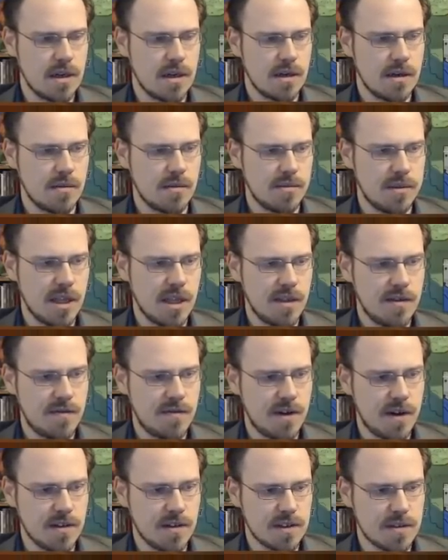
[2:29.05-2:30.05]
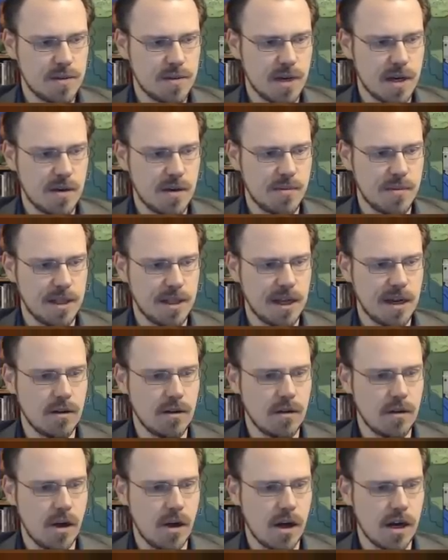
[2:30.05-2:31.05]
Could play the Feral Spirit, but
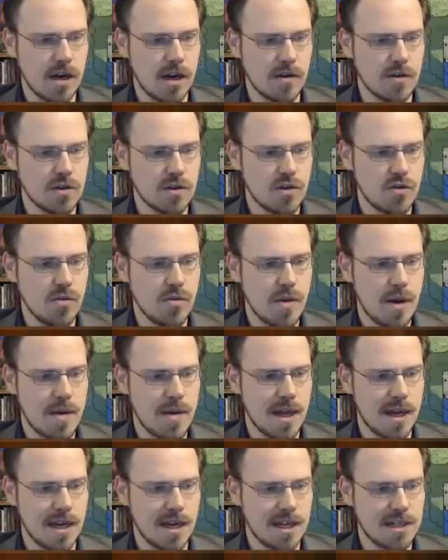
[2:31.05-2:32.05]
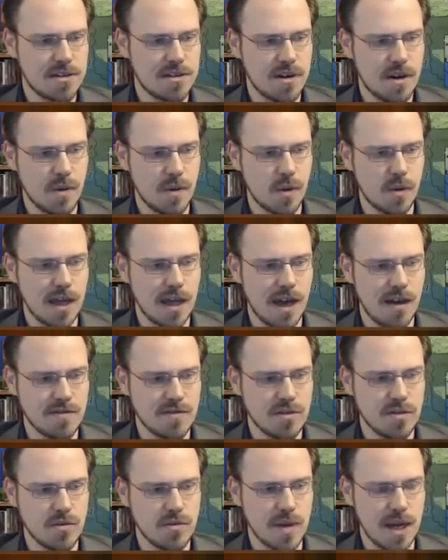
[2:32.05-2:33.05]
that'll lock out two of my mana. Next turn I would only have
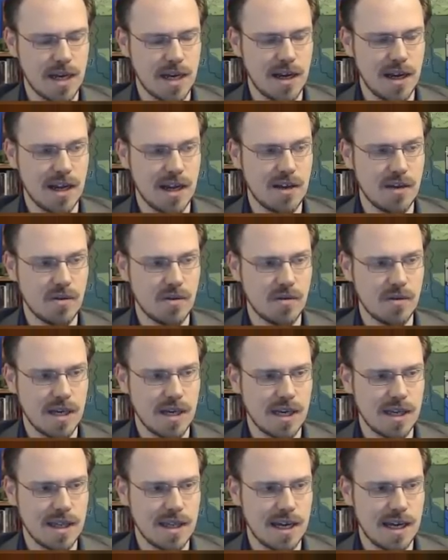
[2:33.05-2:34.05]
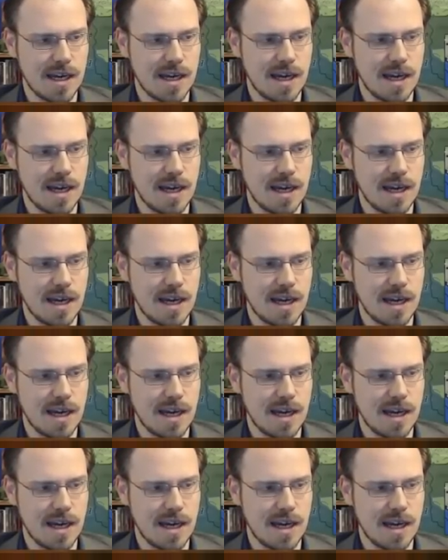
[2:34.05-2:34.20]
two mana. I don't like that.